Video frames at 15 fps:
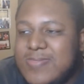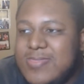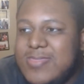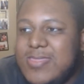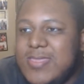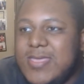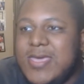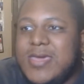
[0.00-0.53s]

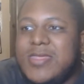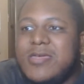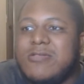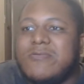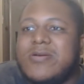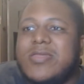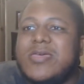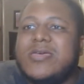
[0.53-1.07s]
It is
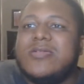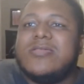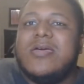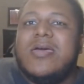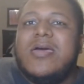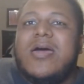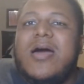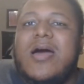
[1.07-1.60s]
what it is.
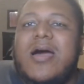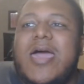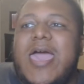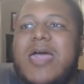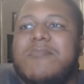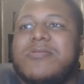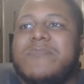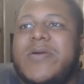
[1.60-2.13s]

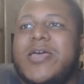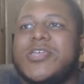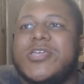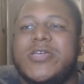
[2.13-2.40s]
Adam Smasher,